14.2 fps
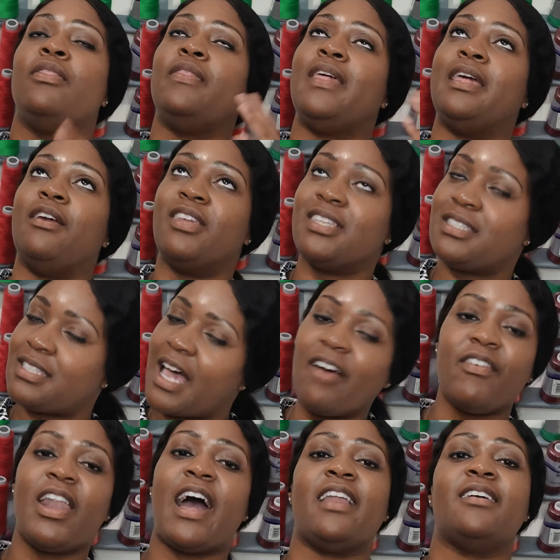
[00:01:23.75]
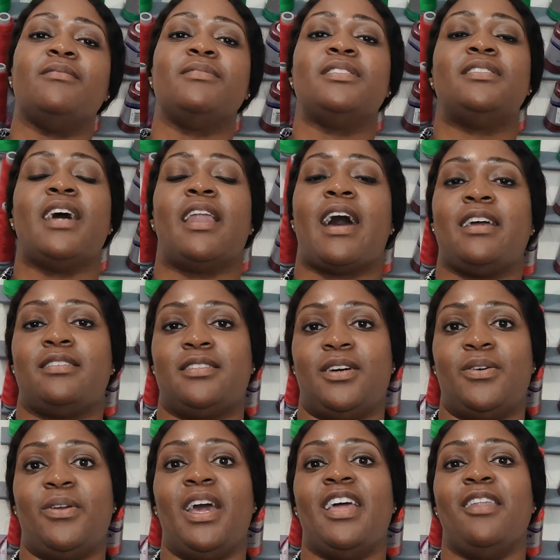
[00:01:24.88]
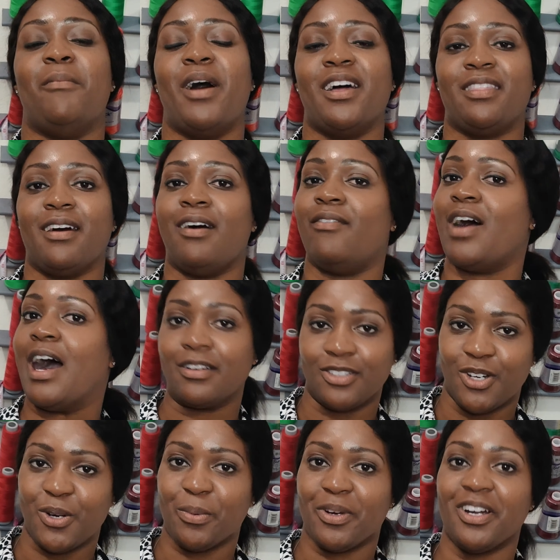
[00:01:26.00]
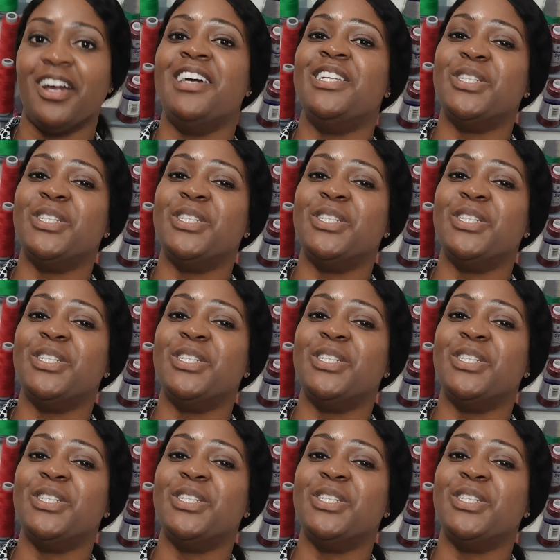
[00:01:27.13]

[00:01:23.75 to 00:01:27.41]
the 7 items that I sewn in the month of October